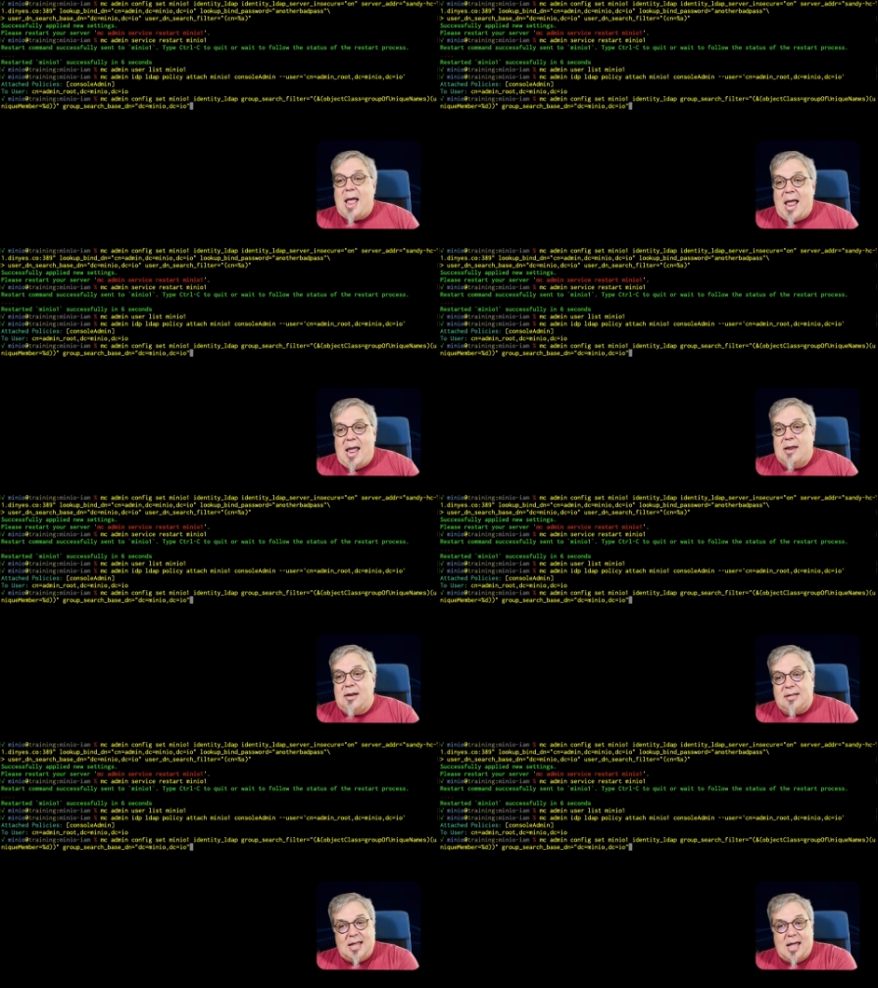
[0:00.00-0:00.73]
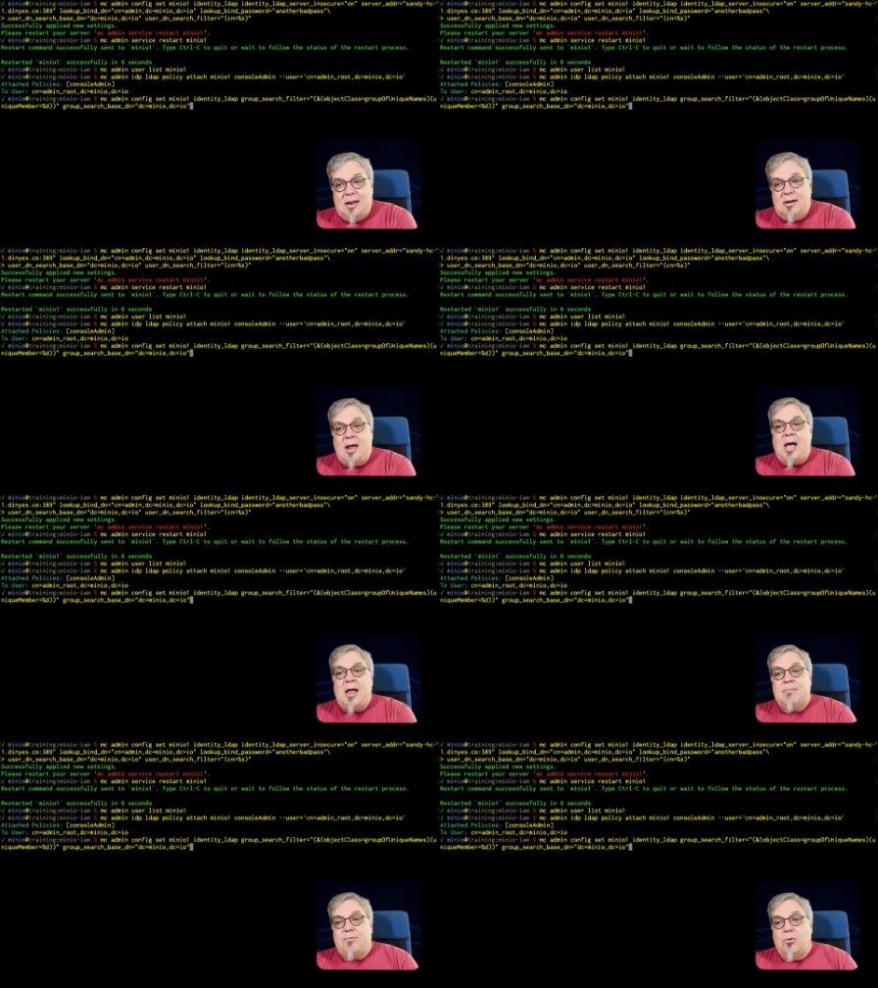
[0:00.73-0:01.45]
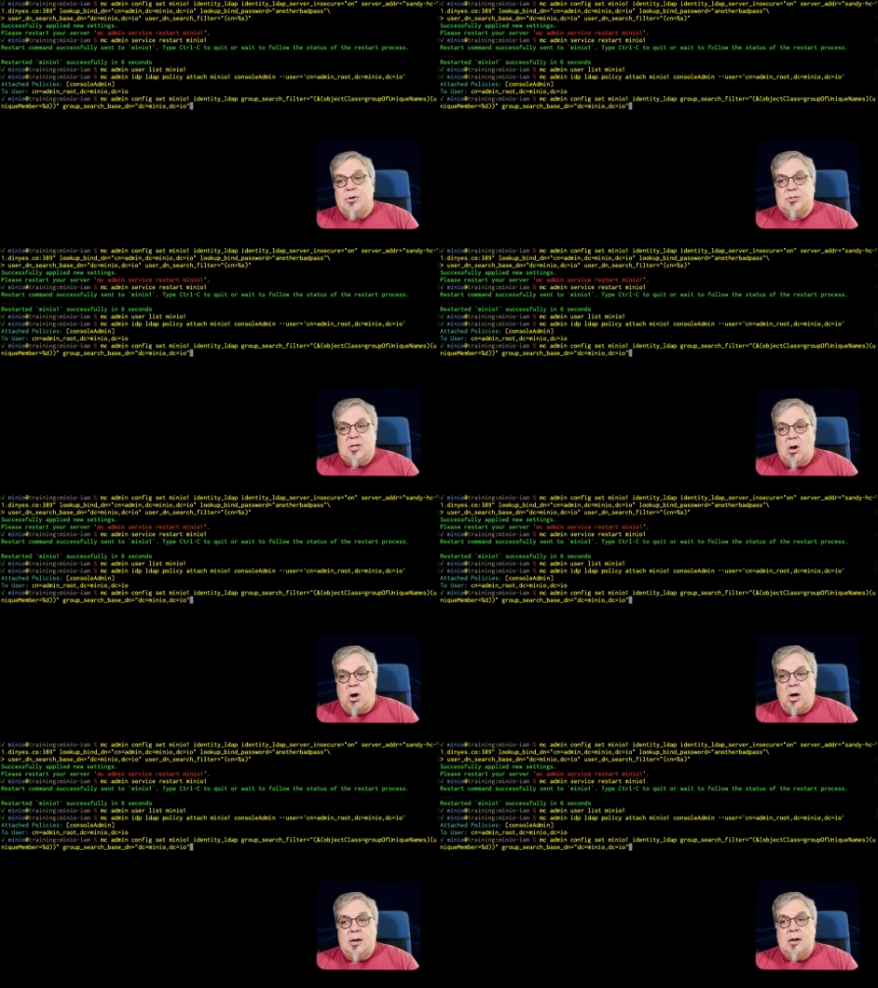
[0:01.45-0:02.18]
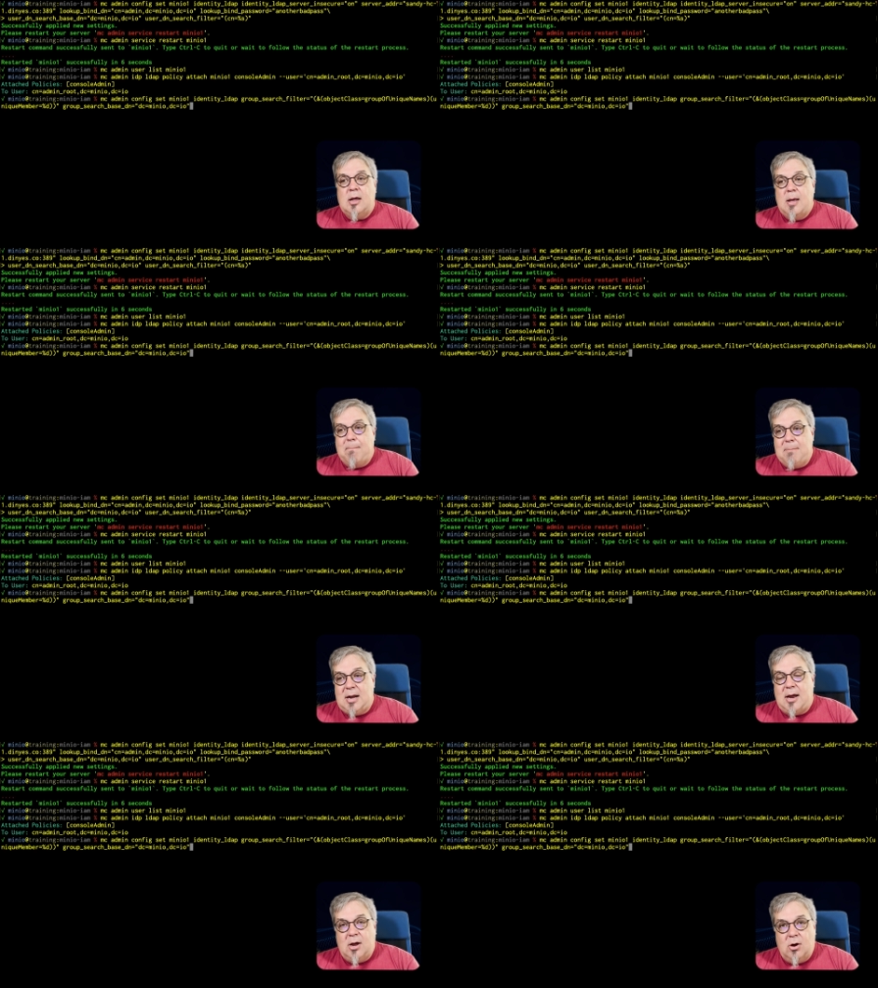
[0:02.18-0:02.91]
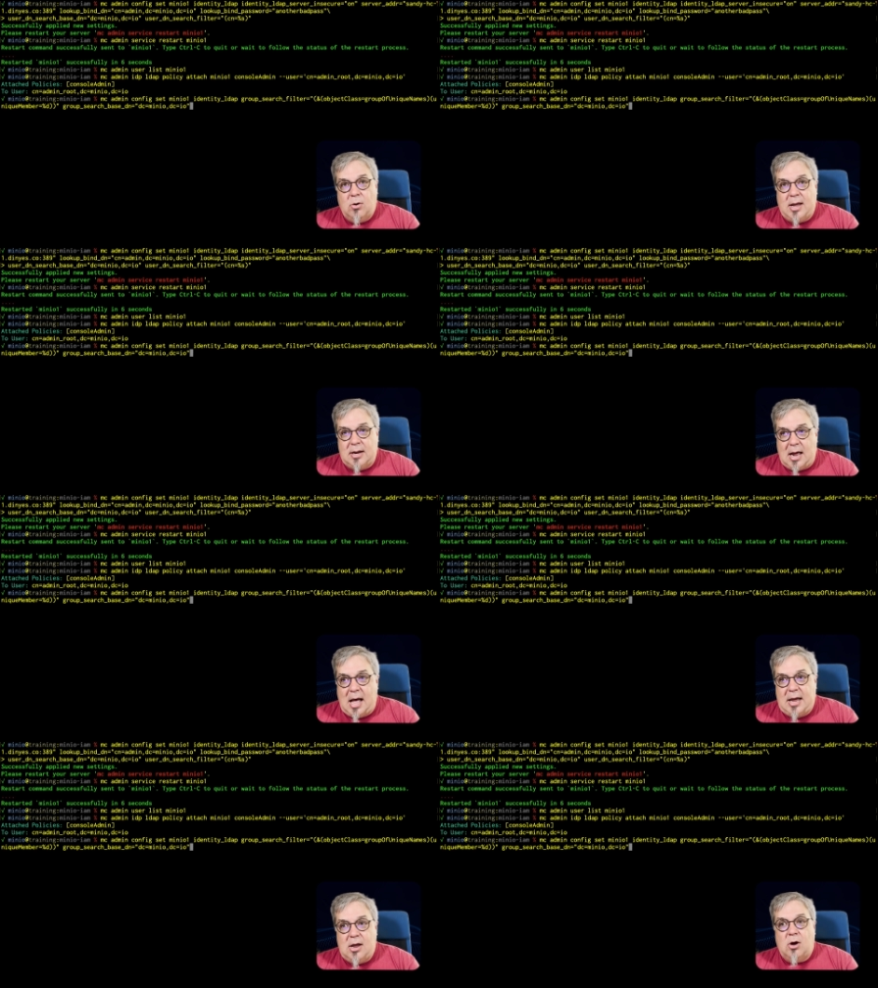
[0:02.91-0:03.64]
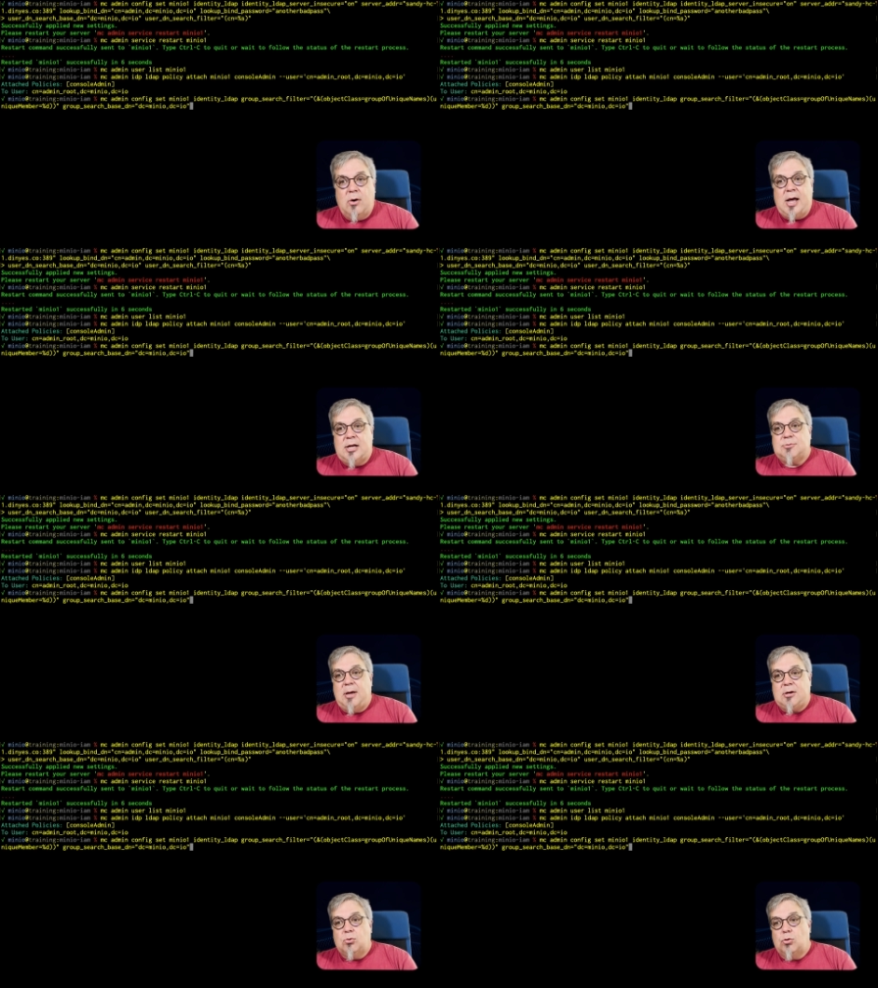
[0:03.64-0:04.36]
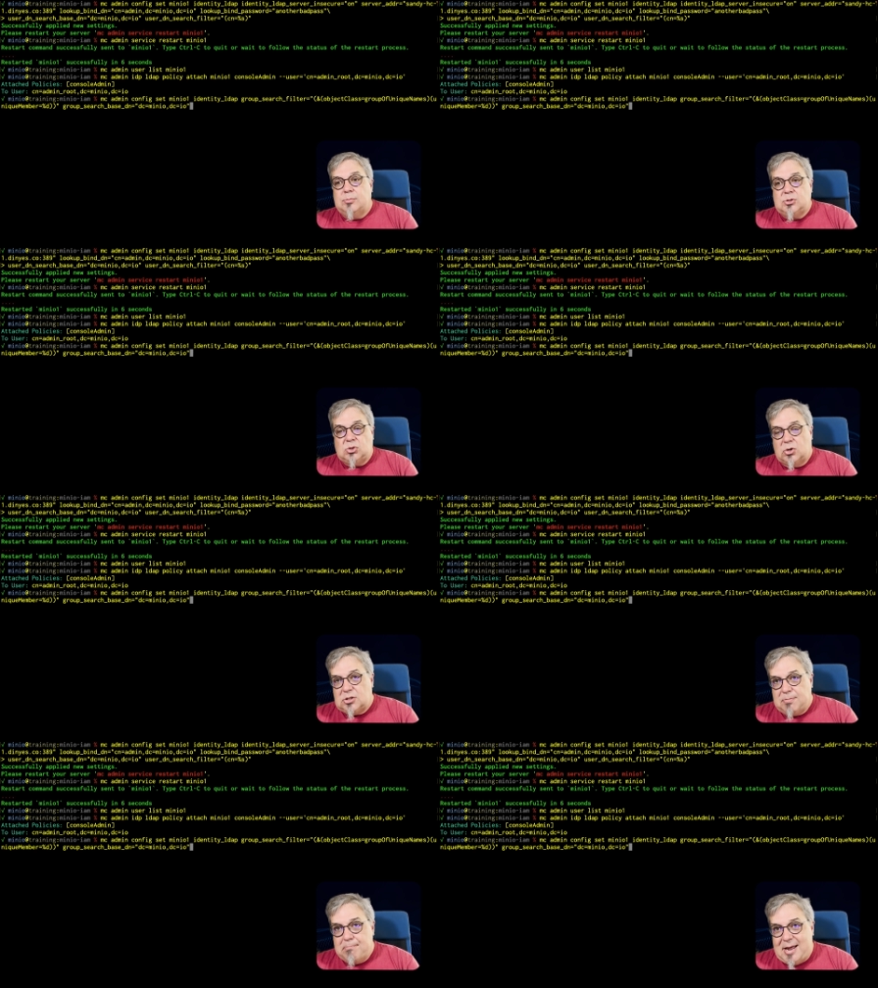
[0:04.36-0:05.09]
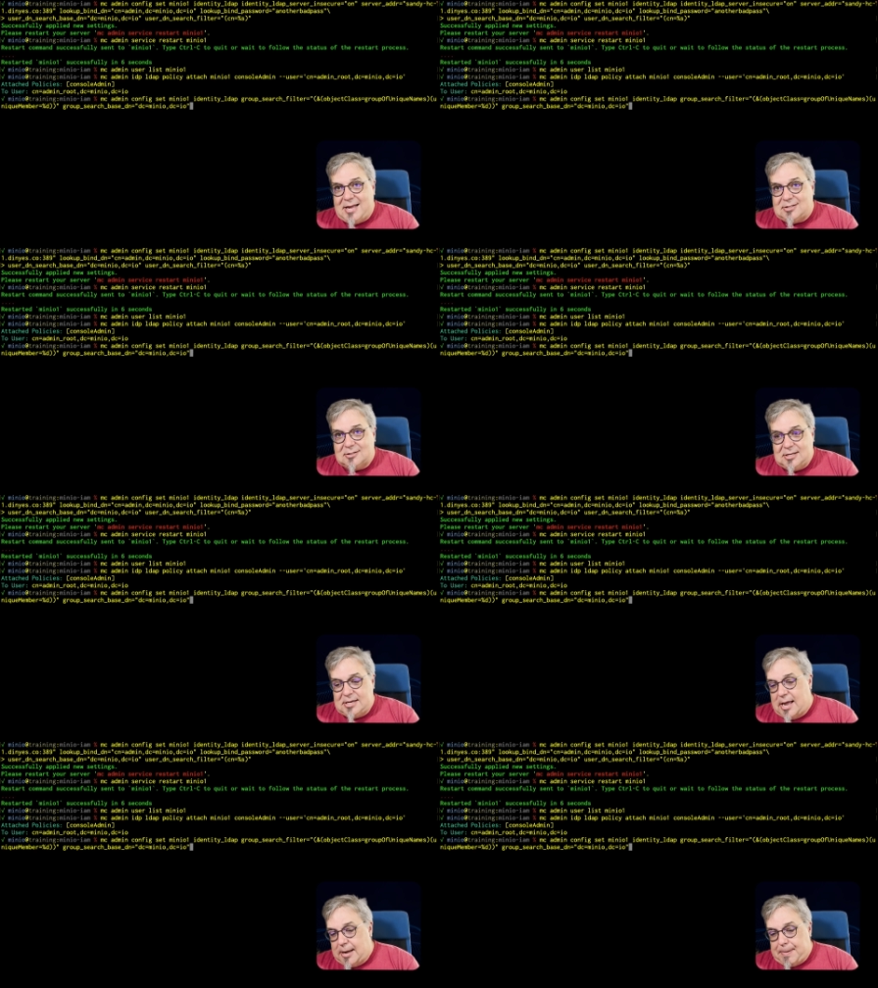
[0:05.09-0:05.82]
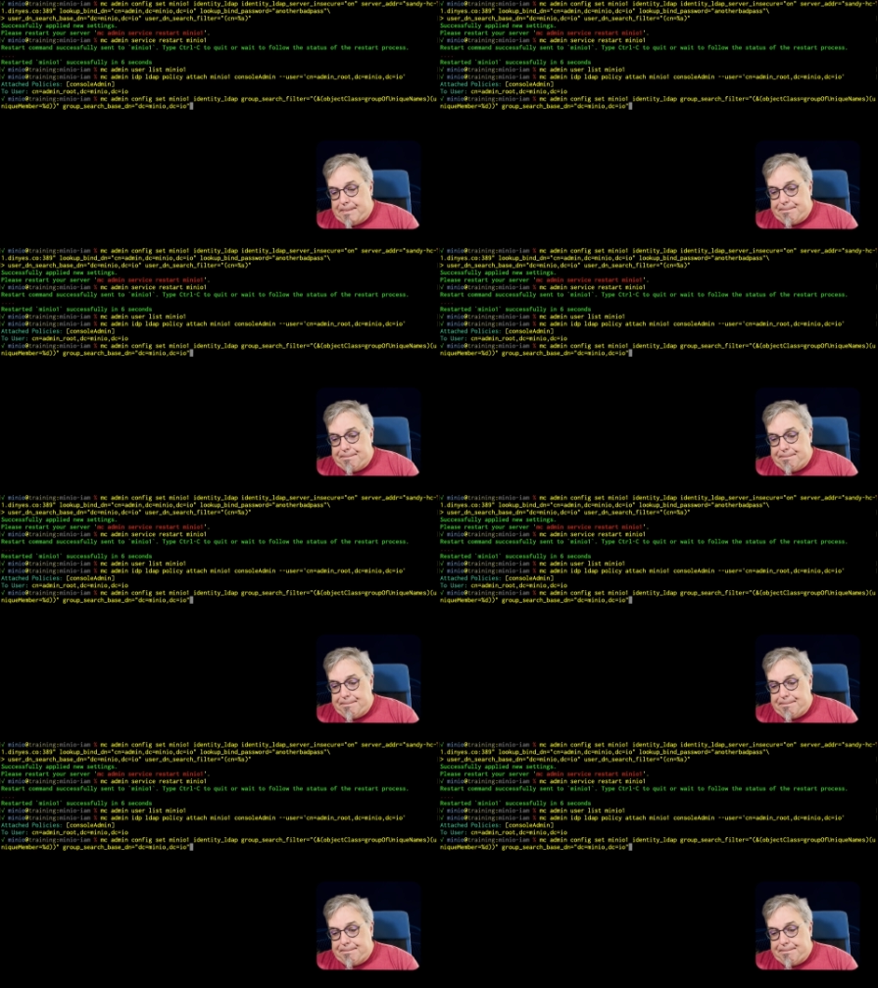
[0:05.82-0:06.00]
And again, I am focusing on MinIO and IO as my group search base DN.